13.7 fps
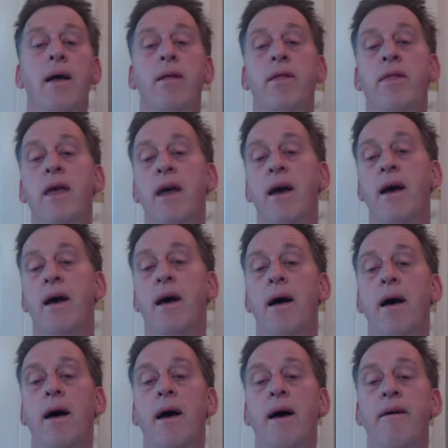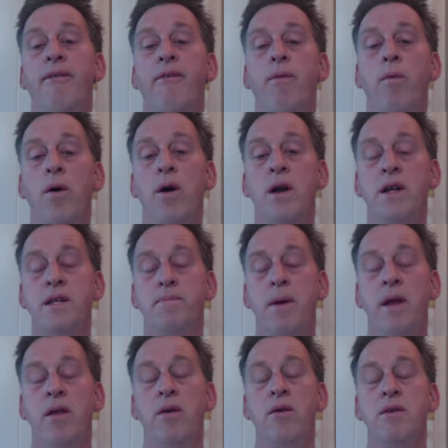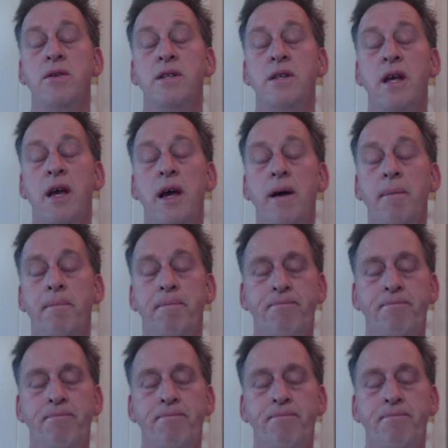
The if word has been used here.